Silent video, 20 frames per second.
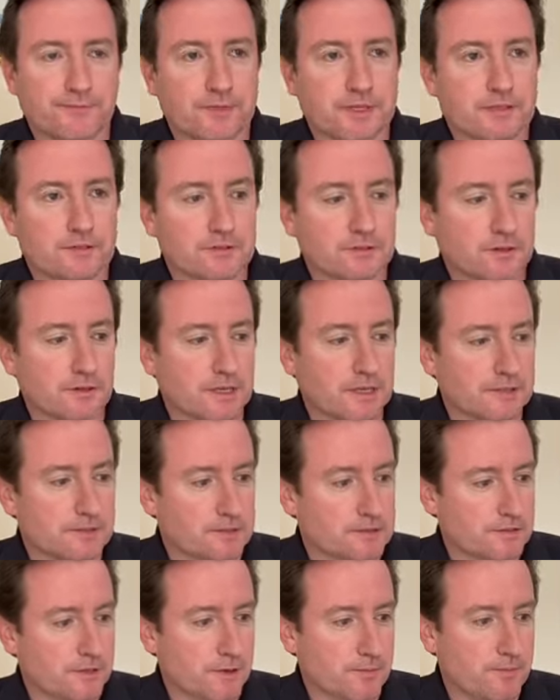So
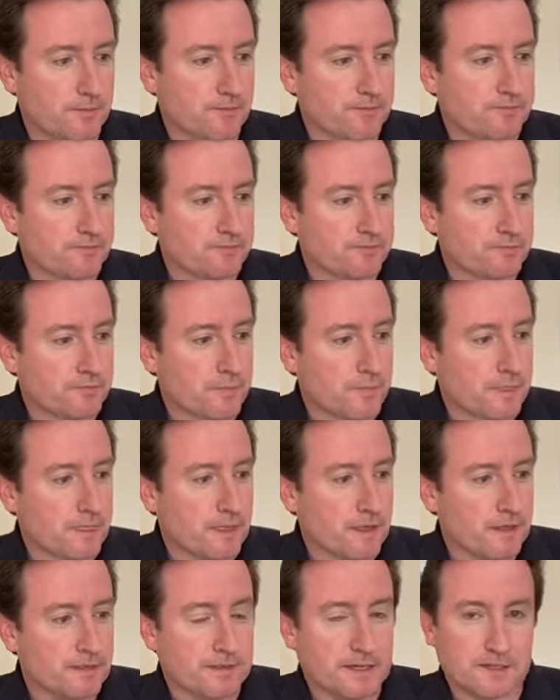that's
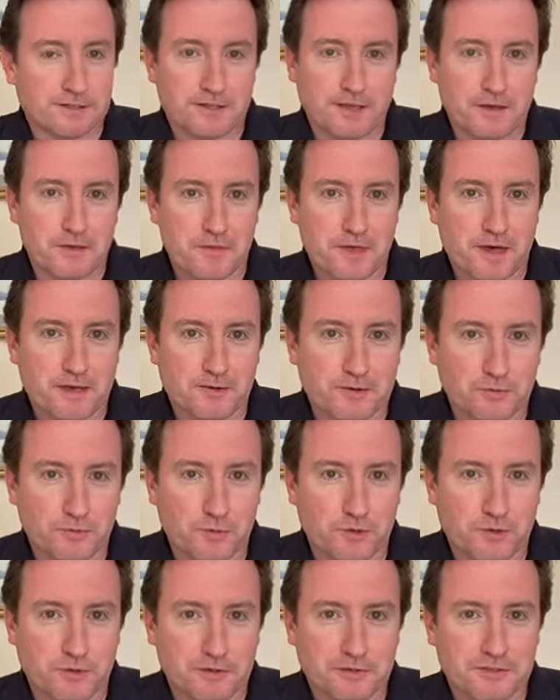how that
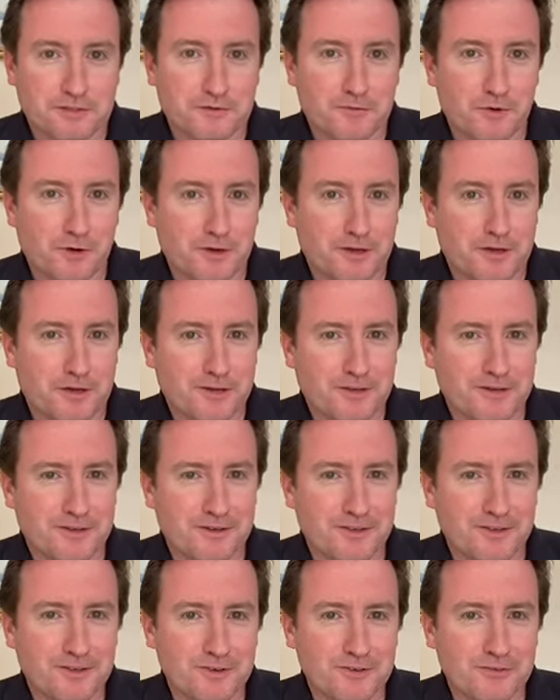works. It's quite
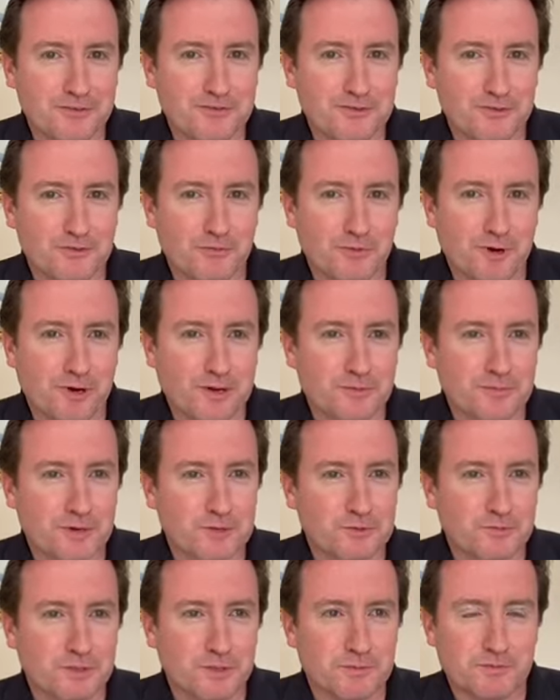an unusual one, and
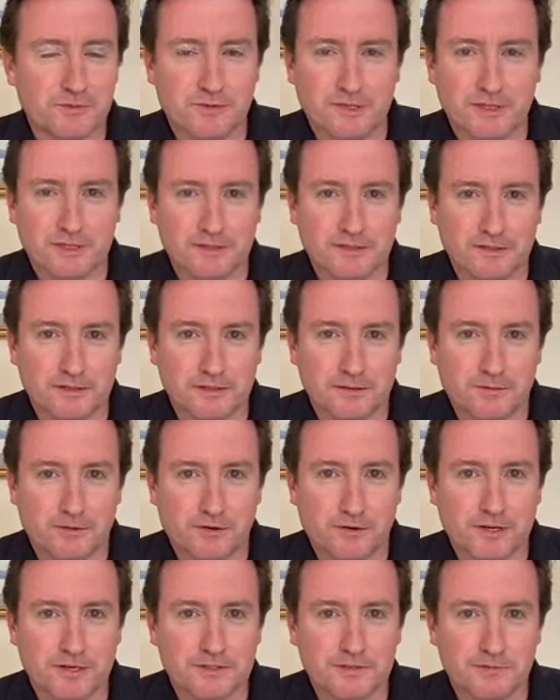most people think that I'm
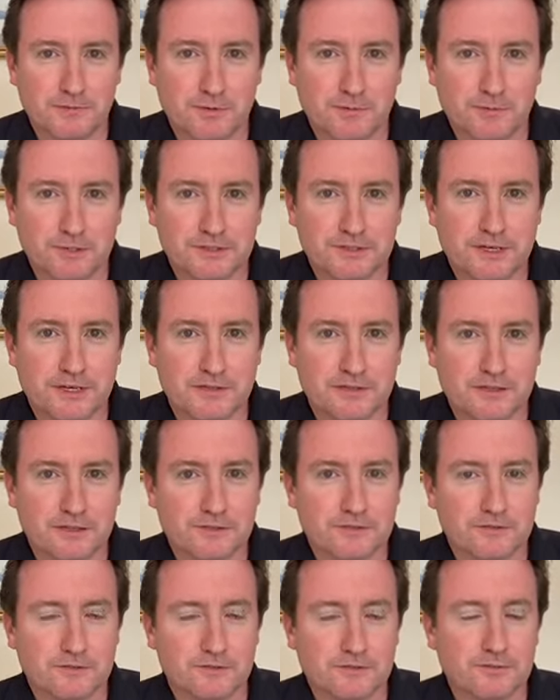crazy when we say that
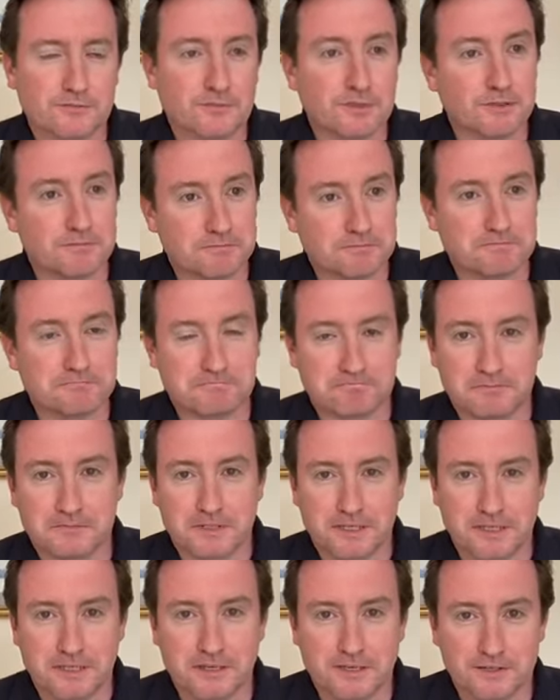to them, but
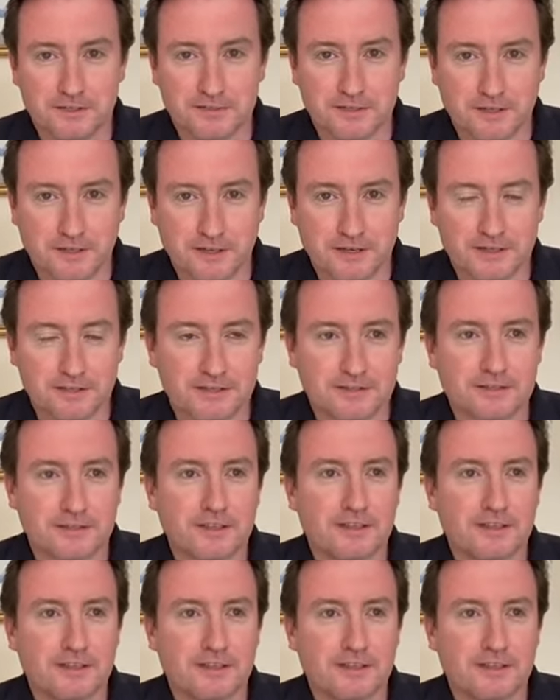it is the case.